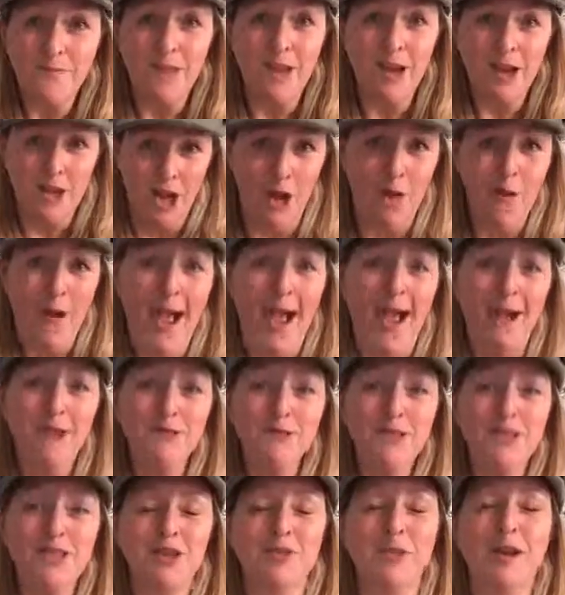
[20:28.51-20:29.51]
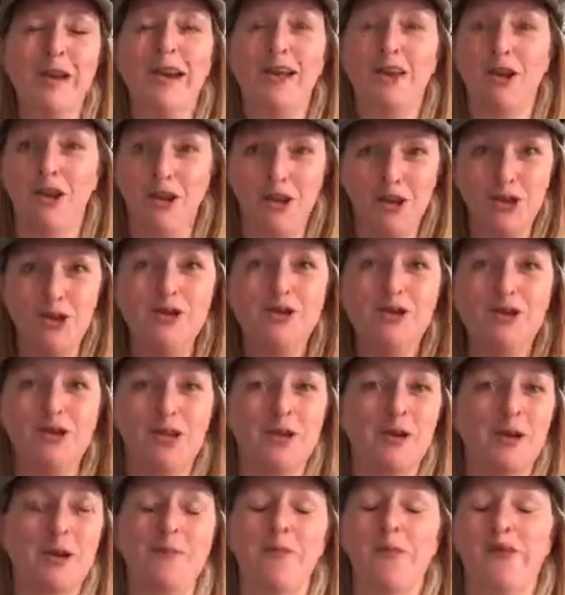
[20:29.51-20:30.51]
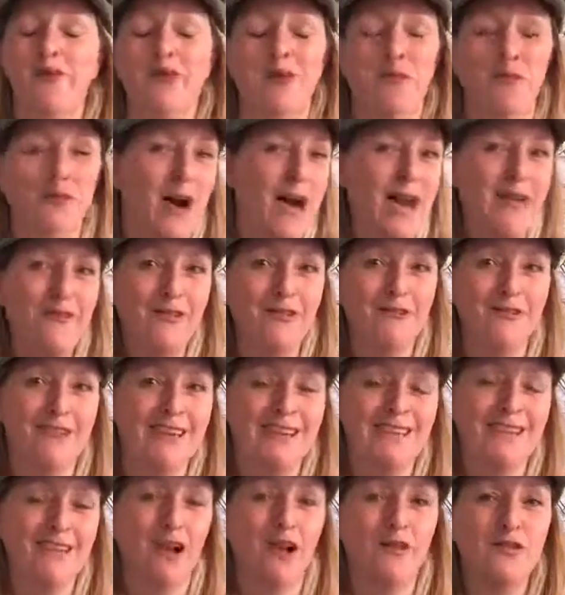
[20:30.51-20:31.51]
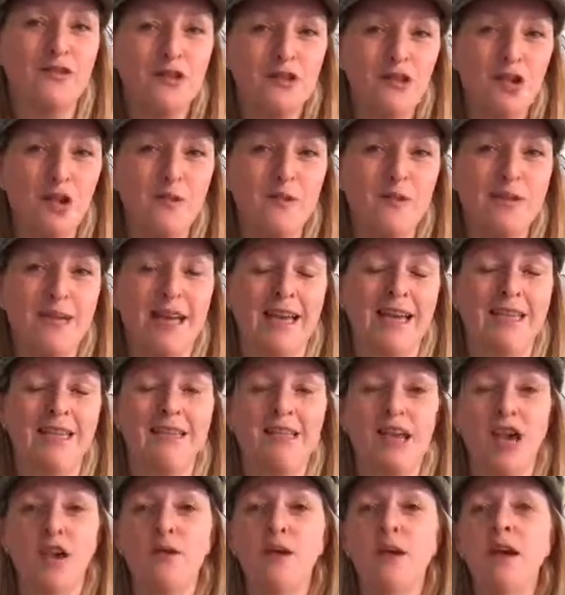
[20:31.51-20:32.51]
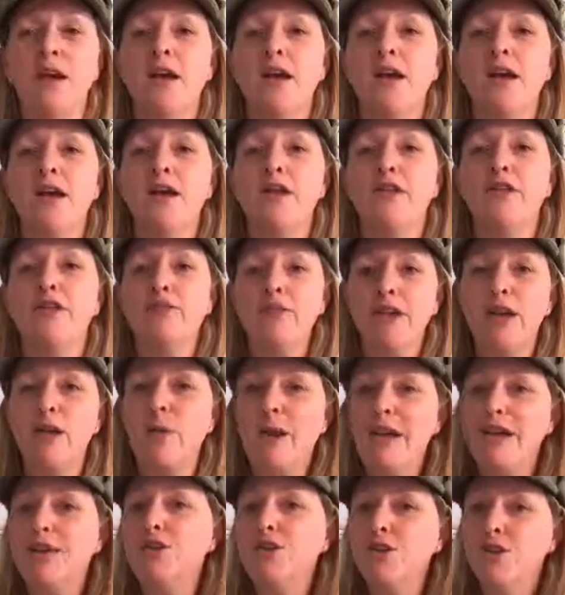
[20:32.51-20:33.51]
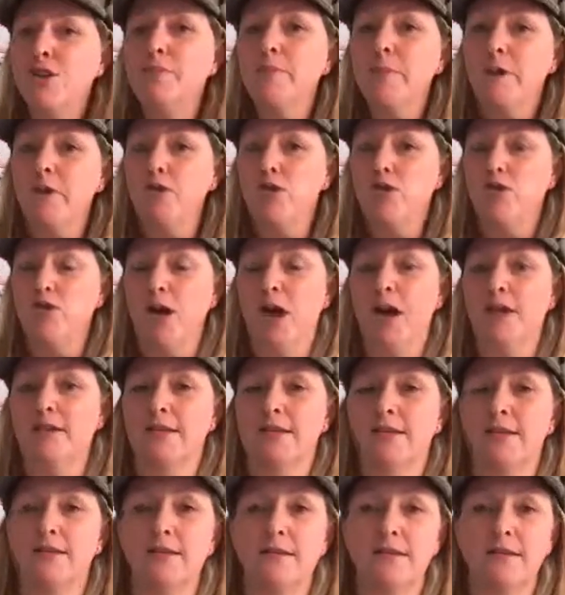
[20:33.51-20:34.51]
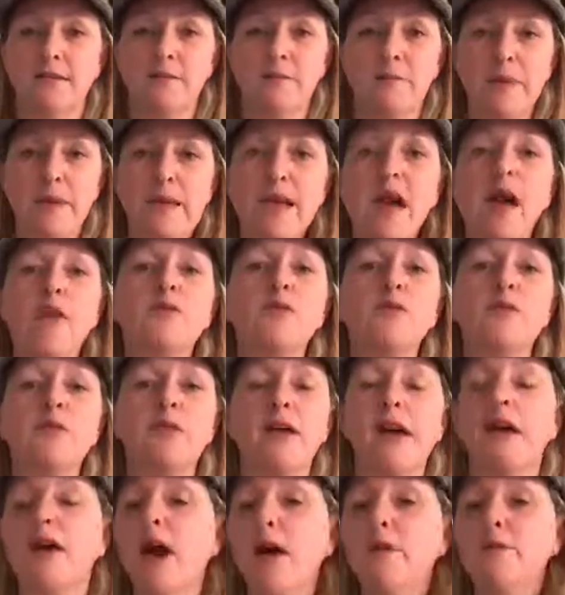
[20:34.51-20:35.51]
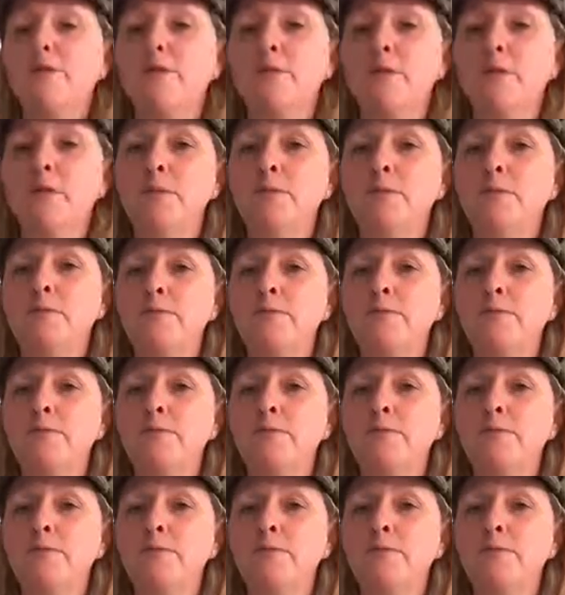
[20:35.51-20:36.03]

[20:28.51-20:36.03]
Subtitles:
I know how to do it, and I used to do it, but for whatever reason I stopped it. So 3 ways you can build trust. Be comfortable with uncomfortable.